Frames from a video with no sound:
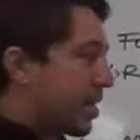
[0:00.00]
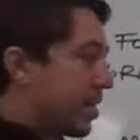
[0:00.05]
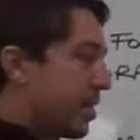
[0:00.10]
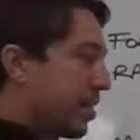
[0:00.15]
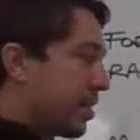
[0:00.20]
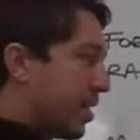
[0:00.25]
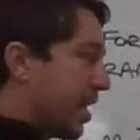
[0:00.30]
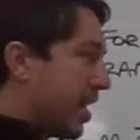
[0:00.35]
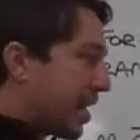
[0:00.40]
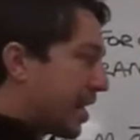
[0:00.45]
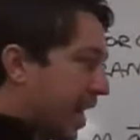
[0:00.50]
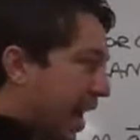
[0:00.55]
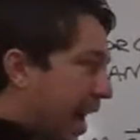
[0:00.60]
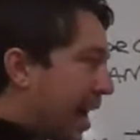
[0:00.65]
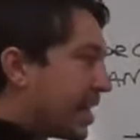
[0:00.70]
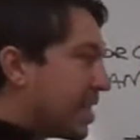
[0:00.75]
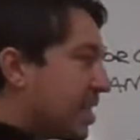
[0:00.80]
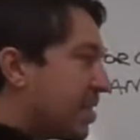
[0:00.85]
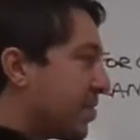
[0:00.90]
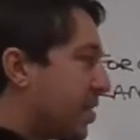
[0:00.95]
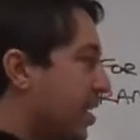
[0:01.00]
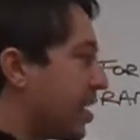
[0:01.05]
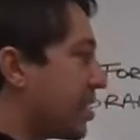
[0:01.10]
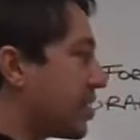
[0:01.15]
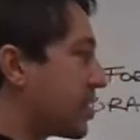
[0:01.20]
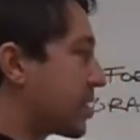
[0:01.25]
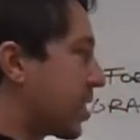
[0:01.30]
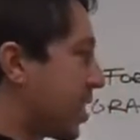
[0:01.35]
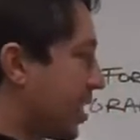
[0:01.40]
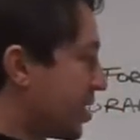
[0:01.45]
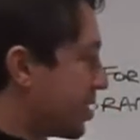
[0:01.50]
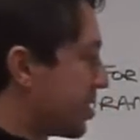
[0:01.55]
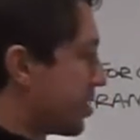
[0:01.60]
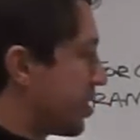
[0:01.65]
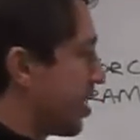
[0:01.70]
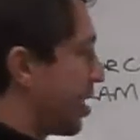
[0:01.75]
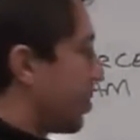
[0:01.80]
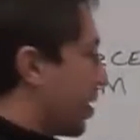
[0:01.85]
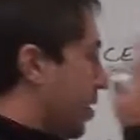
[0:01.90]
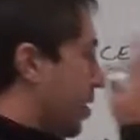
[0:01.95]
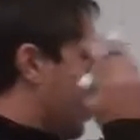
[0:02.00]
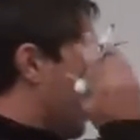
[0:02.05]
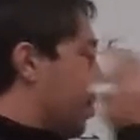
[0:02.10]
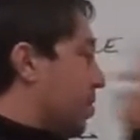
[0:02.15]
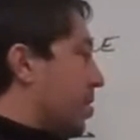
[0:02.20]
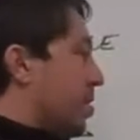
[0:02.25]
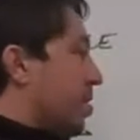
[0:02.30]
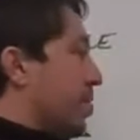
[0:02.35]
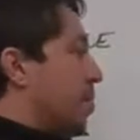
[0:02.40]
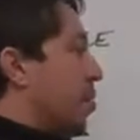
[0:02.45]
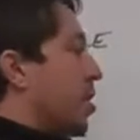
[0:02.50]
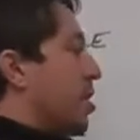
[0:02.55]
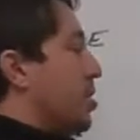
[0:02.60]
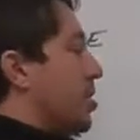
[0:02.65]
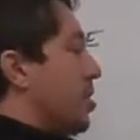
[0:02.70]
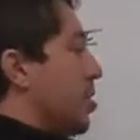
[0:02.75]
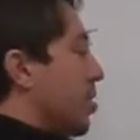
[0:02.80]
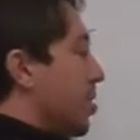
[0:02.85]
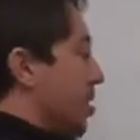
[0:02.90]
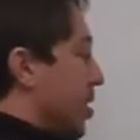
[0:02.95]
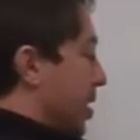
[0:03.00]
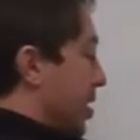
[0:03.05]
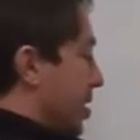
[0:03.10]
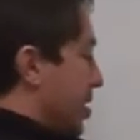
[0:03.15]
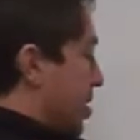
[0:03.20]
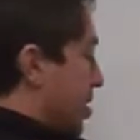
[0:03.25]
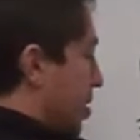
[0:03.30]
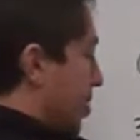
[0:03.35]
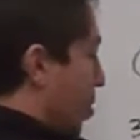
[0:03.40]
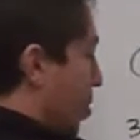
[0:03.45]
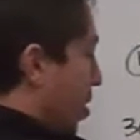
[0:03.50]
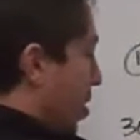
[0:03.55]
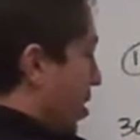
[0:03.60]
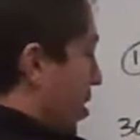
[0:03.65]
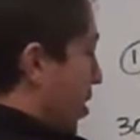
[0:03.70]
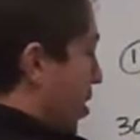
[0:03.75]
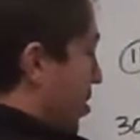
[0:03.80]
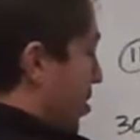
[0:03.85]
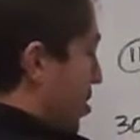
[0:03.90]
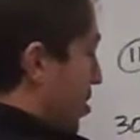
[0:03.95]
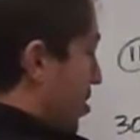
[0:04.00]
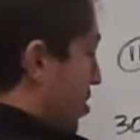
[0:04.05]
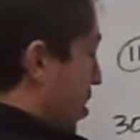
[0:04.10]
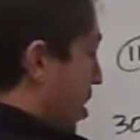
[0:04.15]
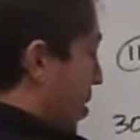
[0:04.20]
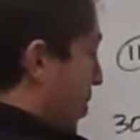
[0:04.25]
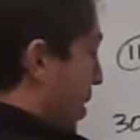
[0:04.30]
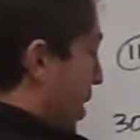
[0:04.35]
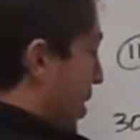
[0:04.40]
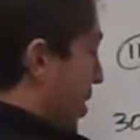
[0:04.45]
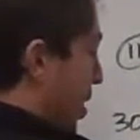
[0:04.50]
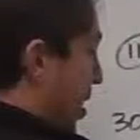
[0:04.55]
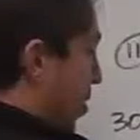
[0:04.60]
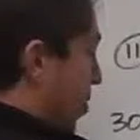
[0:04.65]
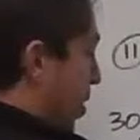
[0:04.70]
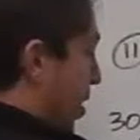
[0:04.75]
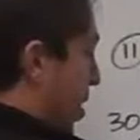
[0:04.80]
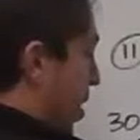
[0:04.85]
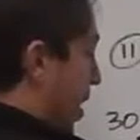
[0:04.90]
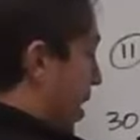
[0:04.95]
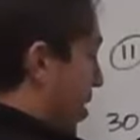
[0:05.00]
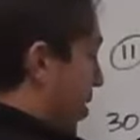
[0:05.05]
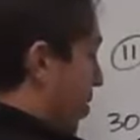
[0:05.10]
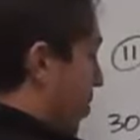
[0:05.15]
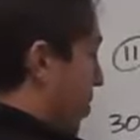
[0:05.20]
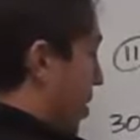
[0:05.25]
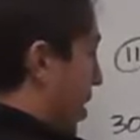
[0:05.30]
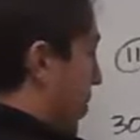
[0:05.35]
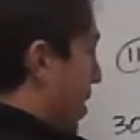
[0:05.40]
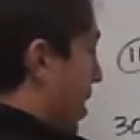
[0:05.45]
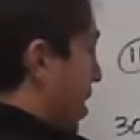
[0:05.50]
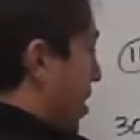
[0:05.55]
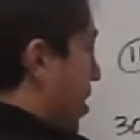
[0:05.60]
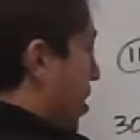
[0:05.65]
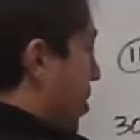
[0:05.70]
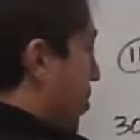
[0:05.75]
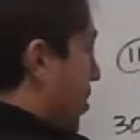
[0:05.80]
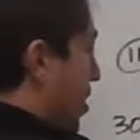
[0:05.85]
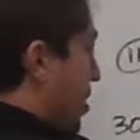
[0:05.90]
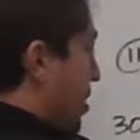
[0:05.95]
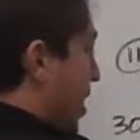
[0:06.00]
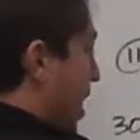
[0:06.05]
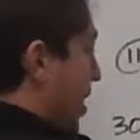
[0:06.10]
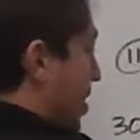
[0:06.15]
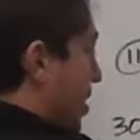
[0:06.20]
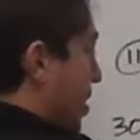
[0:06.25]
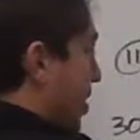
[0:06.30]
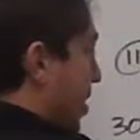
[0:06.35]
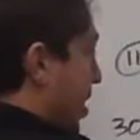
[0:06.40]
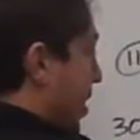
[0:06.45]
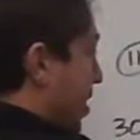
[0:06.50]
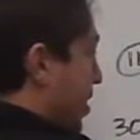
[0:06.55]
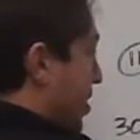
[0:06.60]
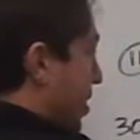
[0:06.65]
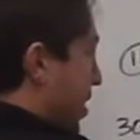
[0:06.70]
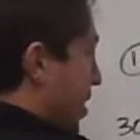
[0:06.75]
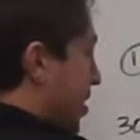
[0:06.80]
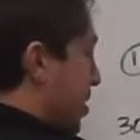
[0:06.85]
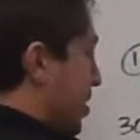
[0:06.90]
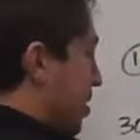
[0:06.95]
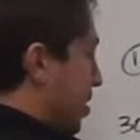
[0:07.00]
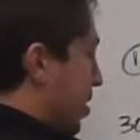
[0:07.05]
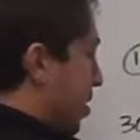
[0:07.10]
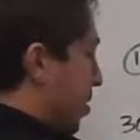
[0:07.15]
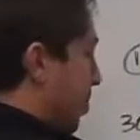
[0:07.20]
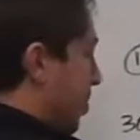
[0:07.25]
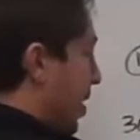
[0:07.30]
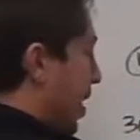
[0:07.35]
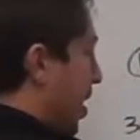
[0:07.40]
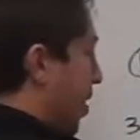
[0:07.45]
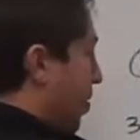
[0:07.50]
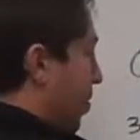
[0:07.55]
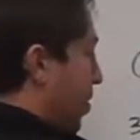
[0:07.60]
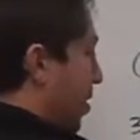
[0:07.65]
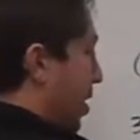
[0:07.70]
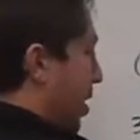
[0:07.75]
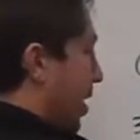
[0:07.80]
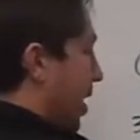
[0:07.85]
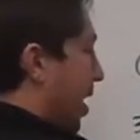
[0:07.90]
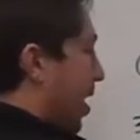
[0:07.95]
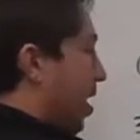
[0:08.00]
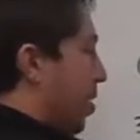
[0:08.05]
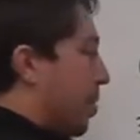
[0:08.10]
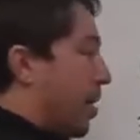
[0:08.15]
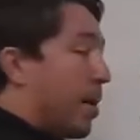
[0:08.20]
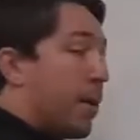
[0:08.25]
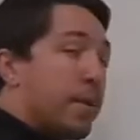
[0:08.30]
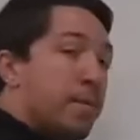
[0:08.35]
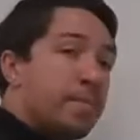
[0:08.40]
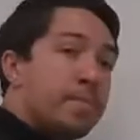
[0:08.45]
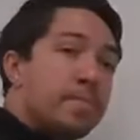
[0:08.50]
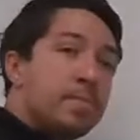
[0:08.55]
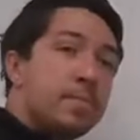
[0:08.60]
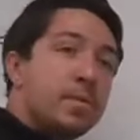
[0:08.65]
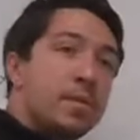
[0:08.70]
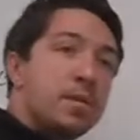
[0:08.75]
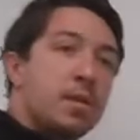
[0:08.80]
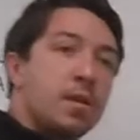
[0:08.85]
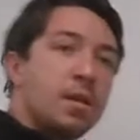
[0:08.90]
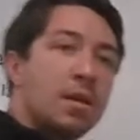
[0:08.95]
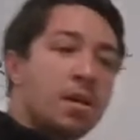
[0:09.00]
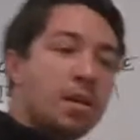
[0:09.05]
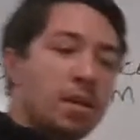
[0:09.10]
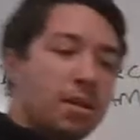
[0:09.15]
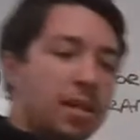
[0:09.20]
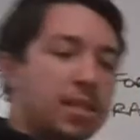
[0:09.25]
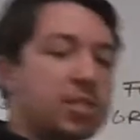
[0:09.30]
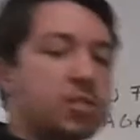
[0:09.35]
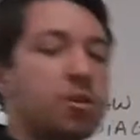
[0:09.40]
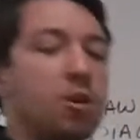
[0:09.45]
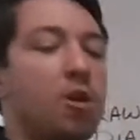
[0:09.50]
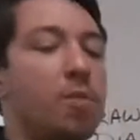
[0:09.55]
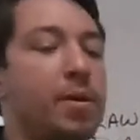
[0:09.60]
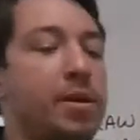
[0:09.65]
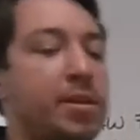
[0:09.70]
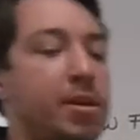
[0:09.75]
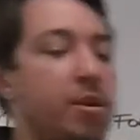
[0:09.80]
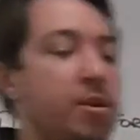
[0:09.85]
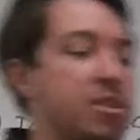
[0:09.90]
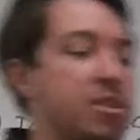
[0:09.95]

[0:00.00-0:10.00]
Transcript: technically. It kind of is, because the more you do these, the more you start being like, well, I know these technically exist, but I don't really care about them. Let's throw them in